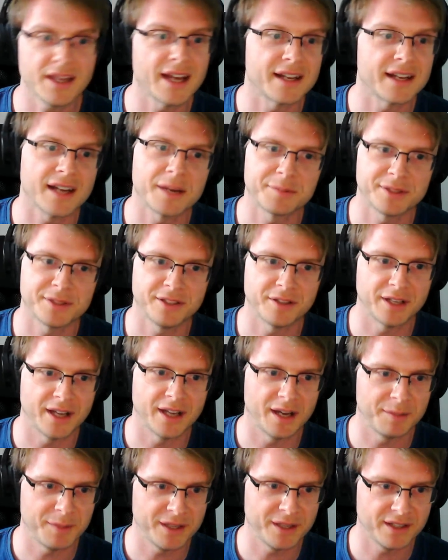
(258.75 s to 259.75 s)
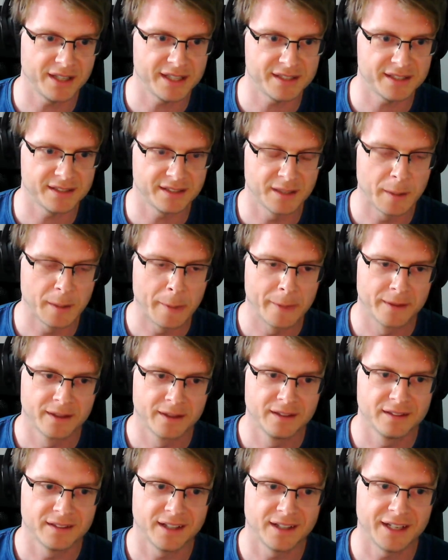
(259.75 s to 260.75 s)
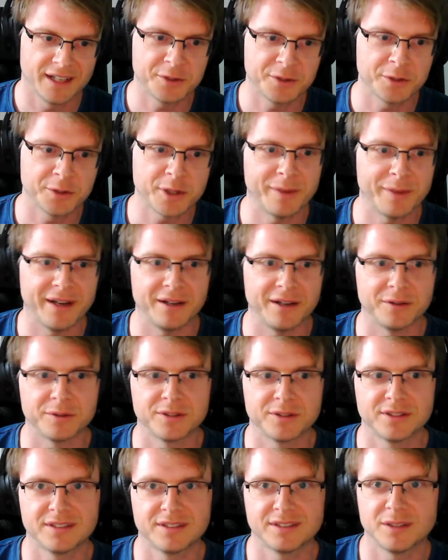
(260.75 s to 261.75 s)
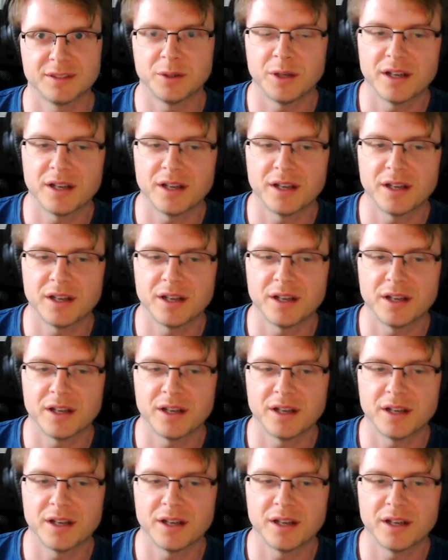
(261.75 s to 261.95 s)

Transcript: Yeah, absolutely. I mean, I talk about